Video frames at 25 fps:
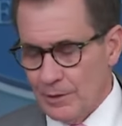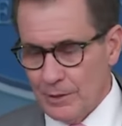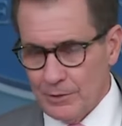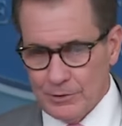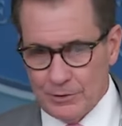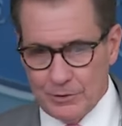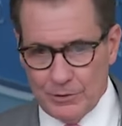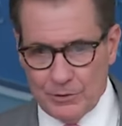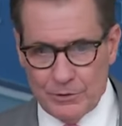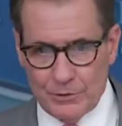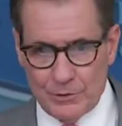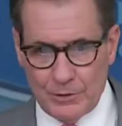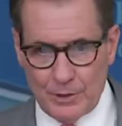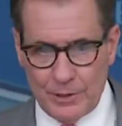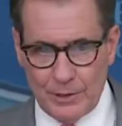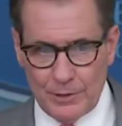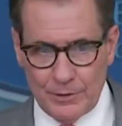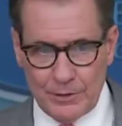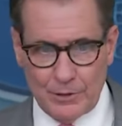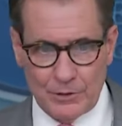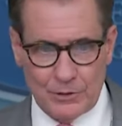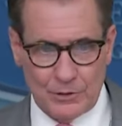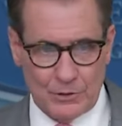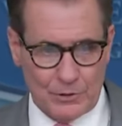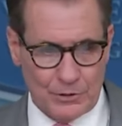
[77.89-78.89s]
They should, uh,
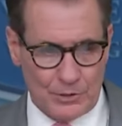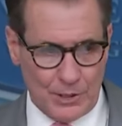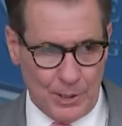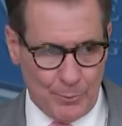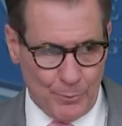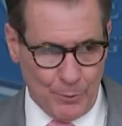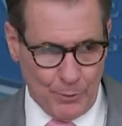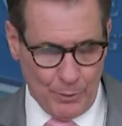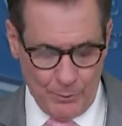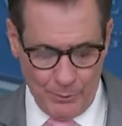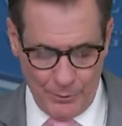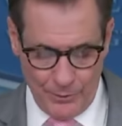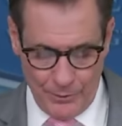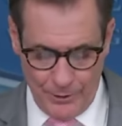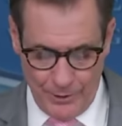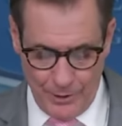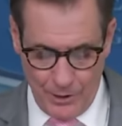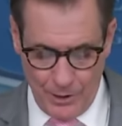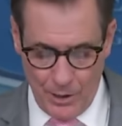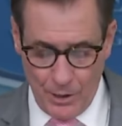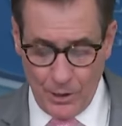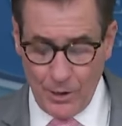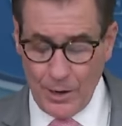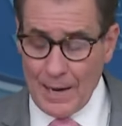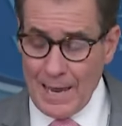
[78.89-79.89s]
they should stay put where they
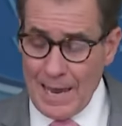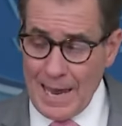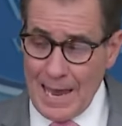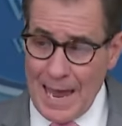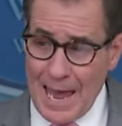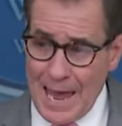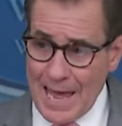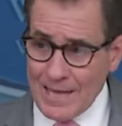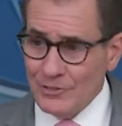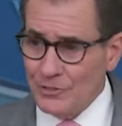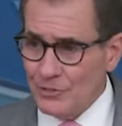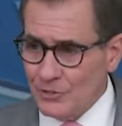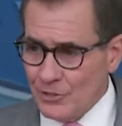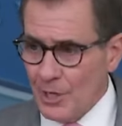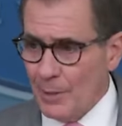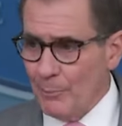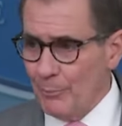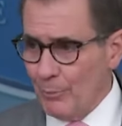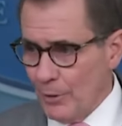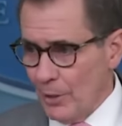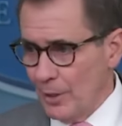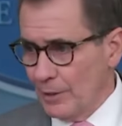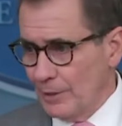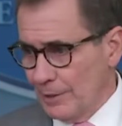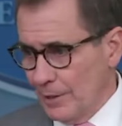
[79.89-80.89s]
are and stay
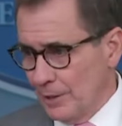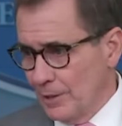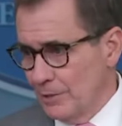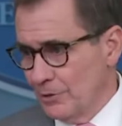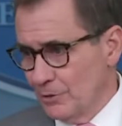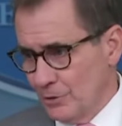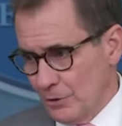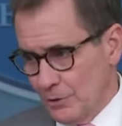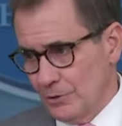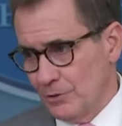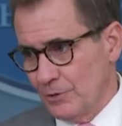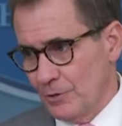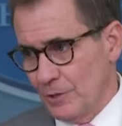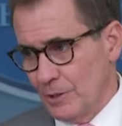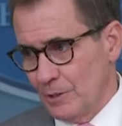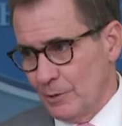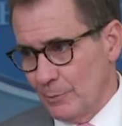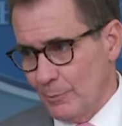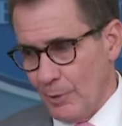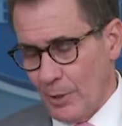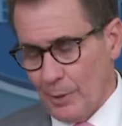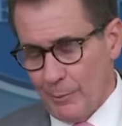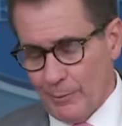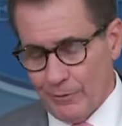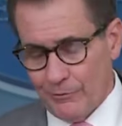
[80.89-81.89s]
plugged into the State
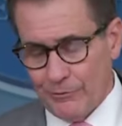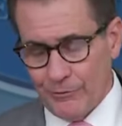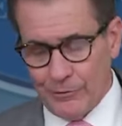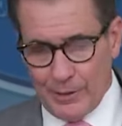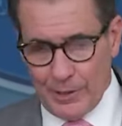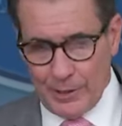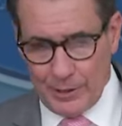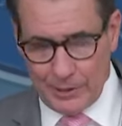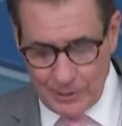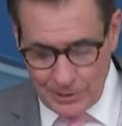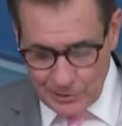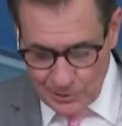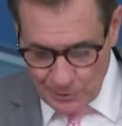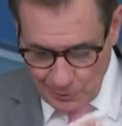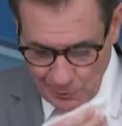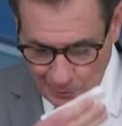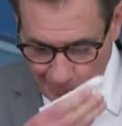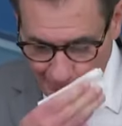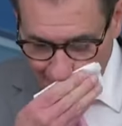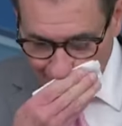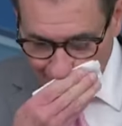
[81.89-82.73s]
Department for any additional